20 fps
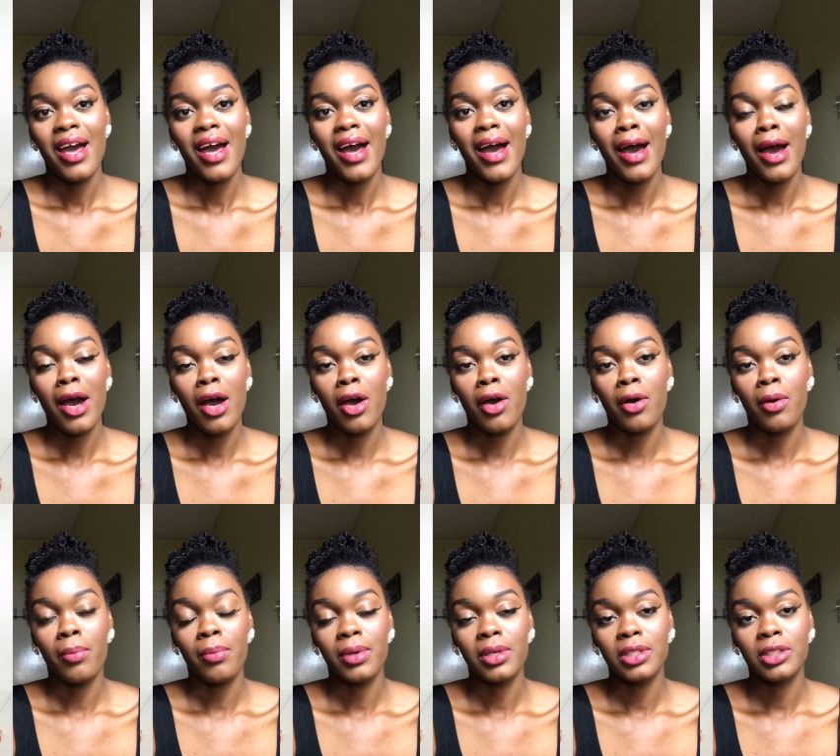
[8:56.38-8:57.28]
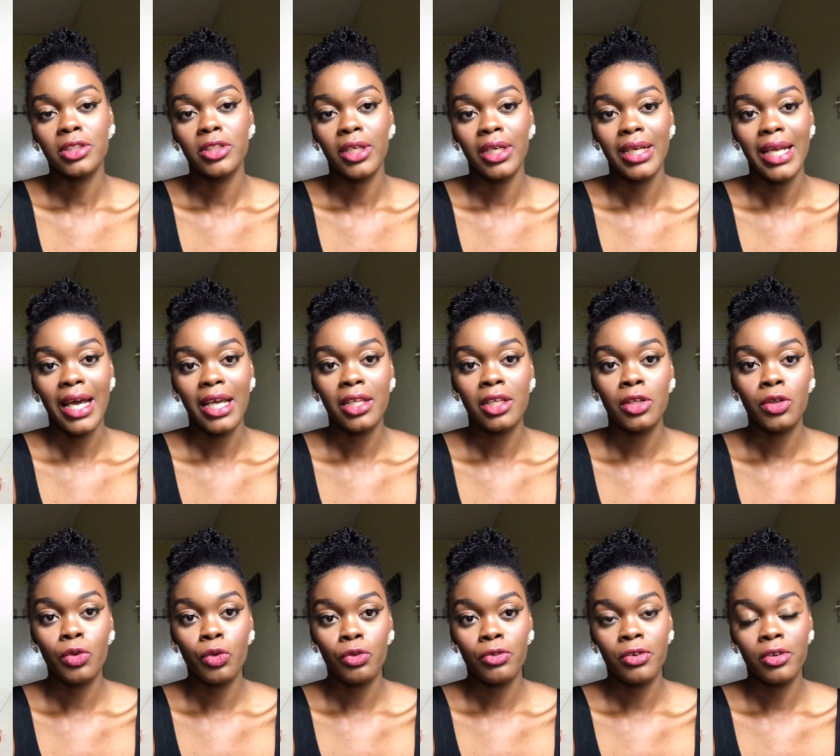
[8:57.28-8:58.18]
um, studied at
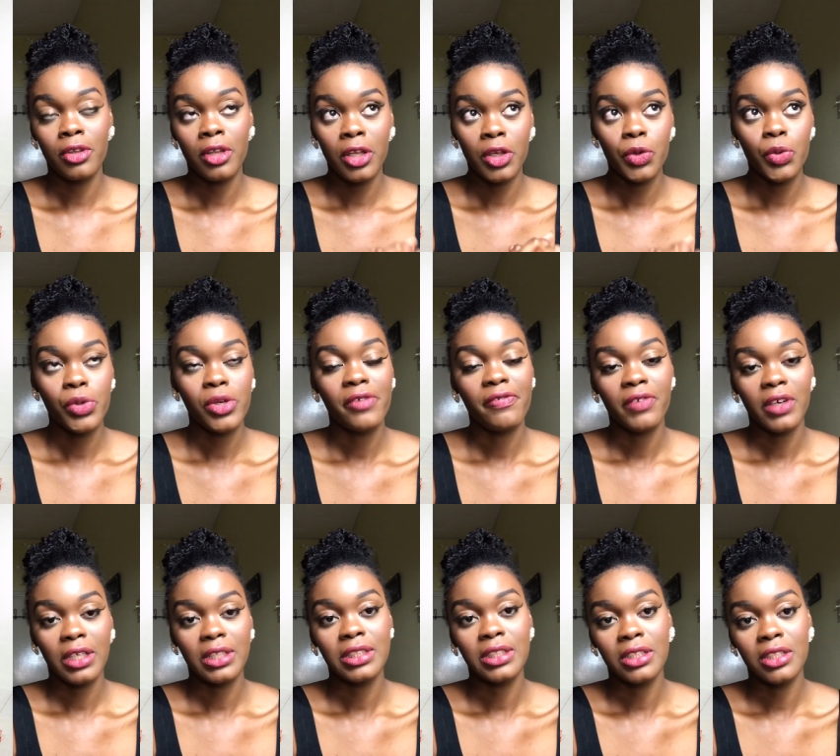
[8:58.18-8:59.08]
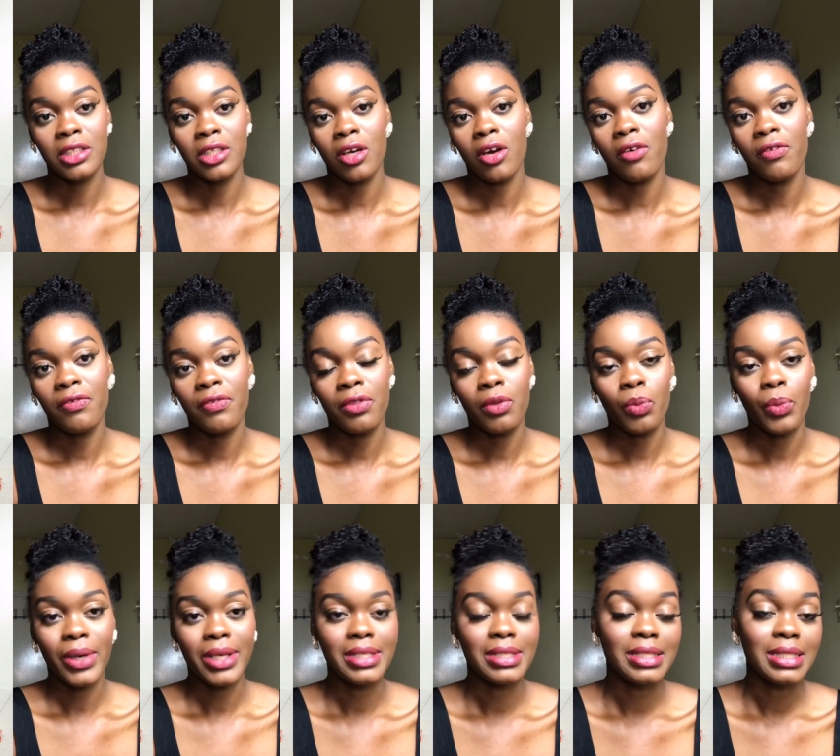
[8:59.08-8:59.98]
U the University of the
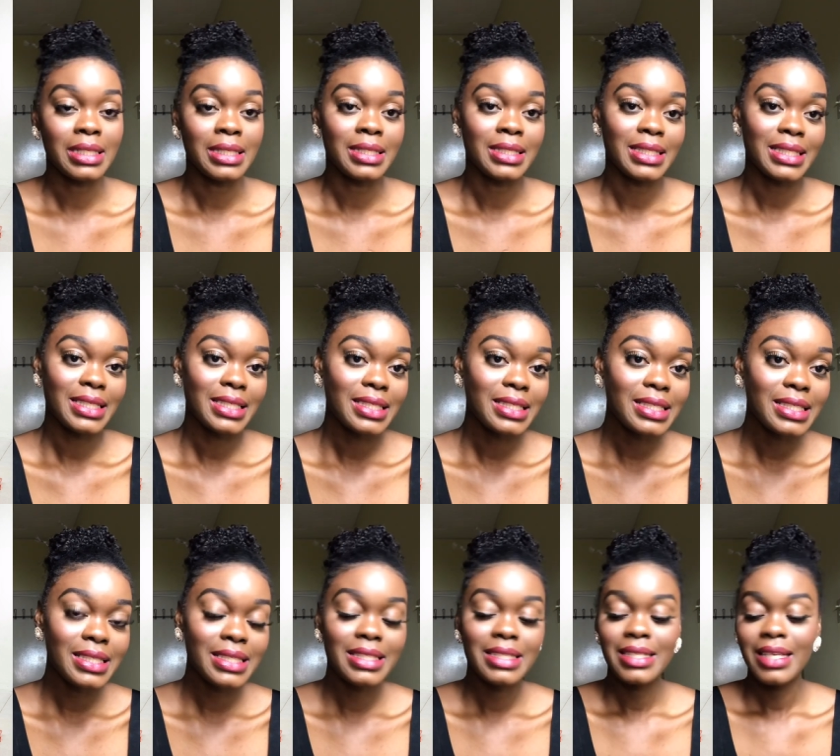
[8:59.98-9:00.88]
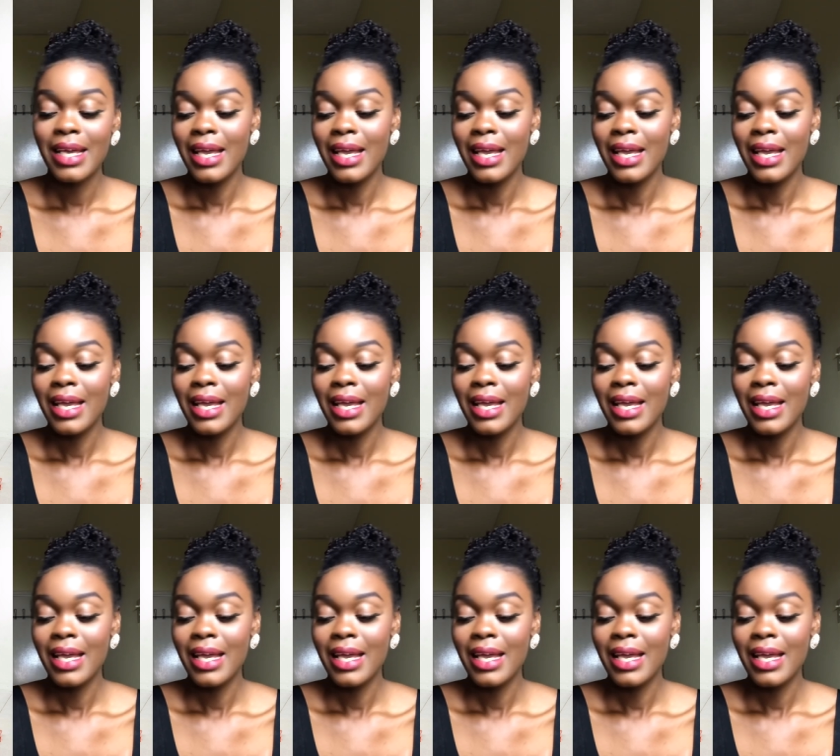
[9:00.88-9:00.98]
West Indies.